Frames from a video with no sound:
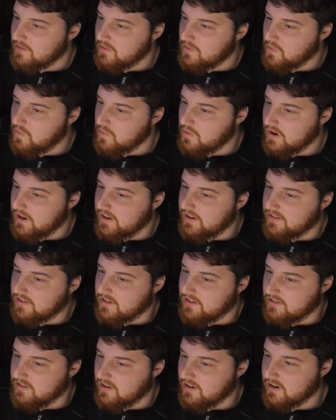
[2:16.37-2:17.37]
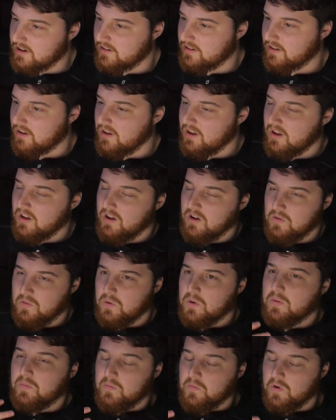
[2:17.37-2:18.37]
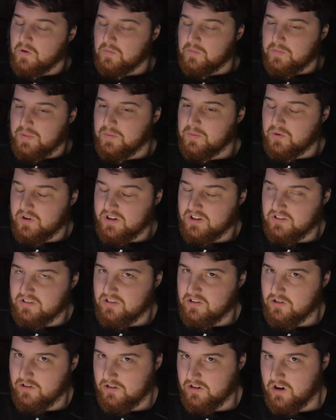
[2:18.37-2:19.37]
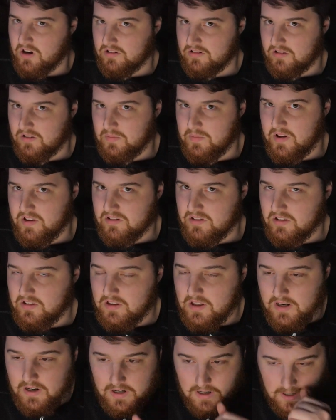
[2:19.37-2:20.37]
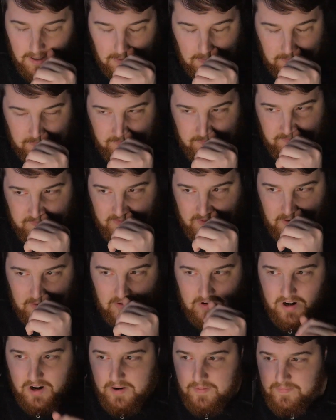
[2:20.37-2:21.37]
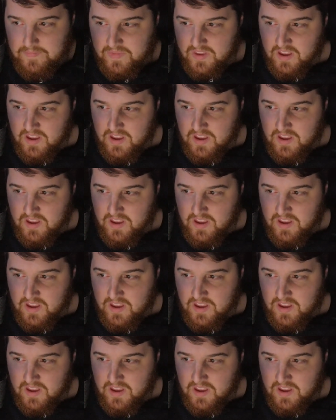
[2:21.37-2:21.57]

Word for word: what is considered, what people consider toxic masculinity, right?